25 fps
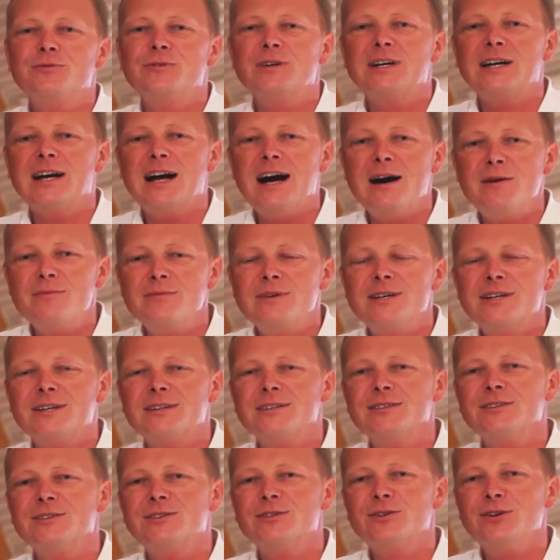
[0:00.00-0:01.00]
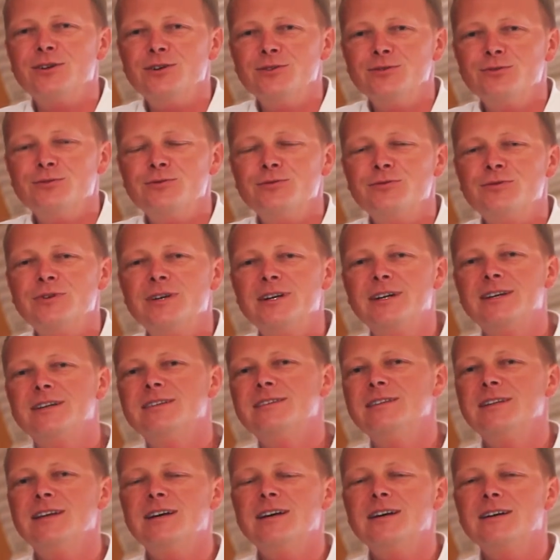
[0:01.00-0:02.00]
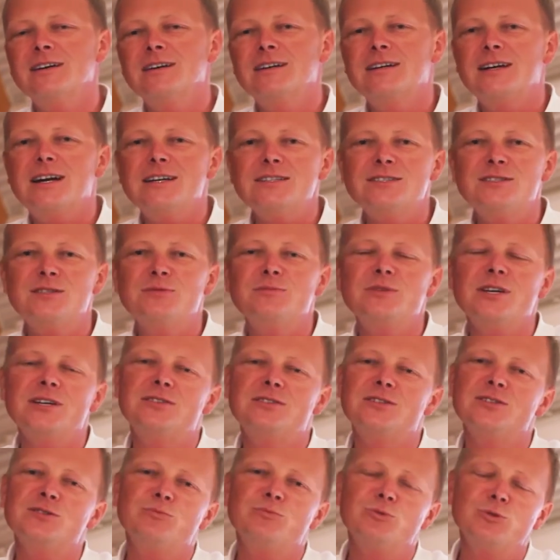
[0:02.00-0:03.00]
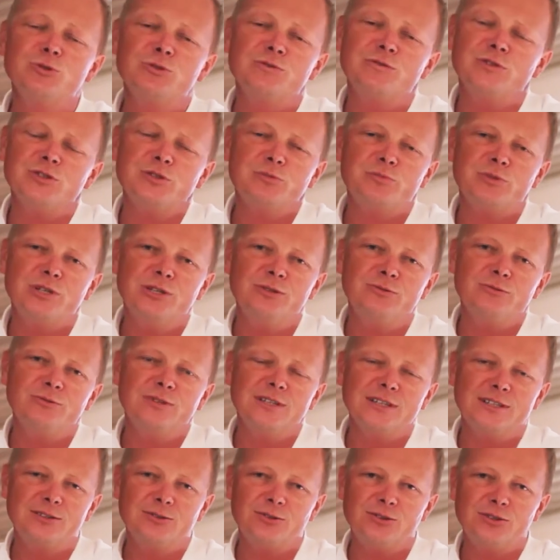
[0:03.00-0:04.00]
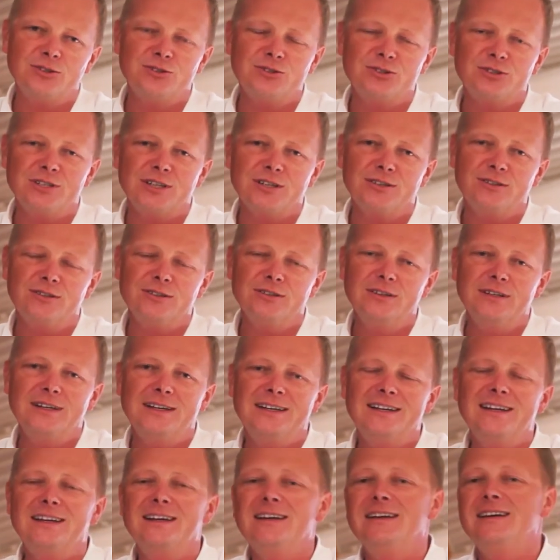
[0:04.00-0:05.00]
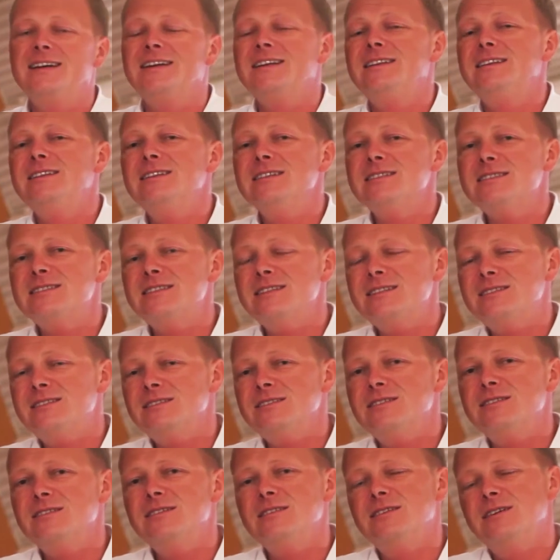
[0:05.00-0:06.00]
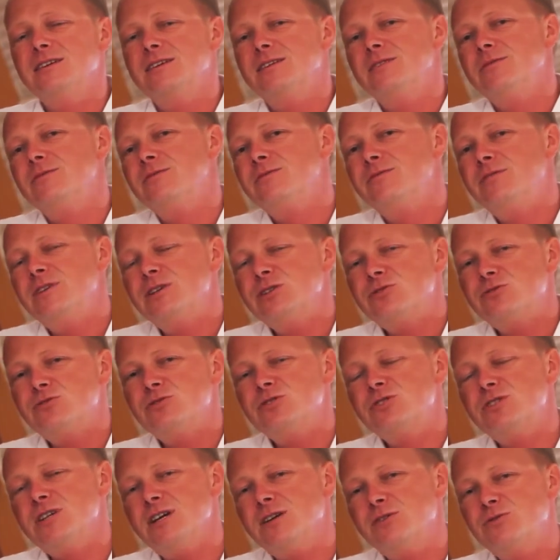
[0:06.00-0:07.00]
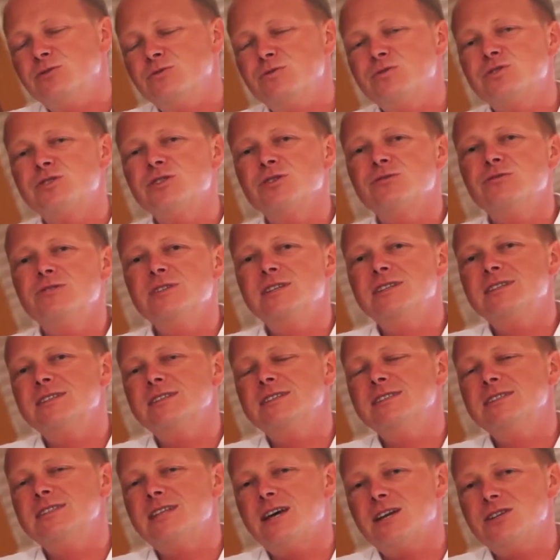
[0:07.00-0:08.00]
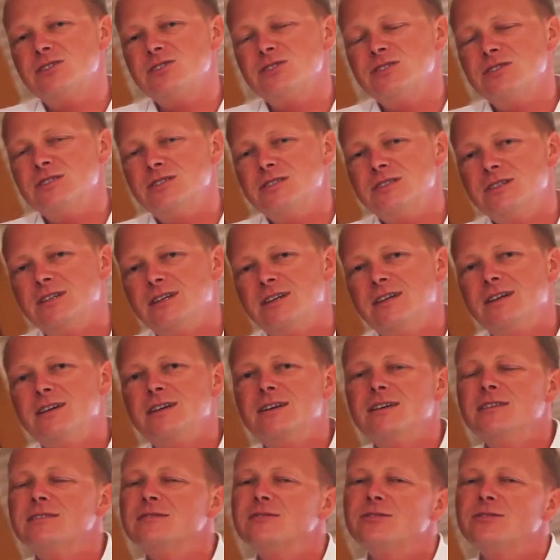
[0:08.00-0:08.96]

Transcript: cameras, drones. There is much electrical equipment on each yacht. Unfortunately, most yachts, especially older ones,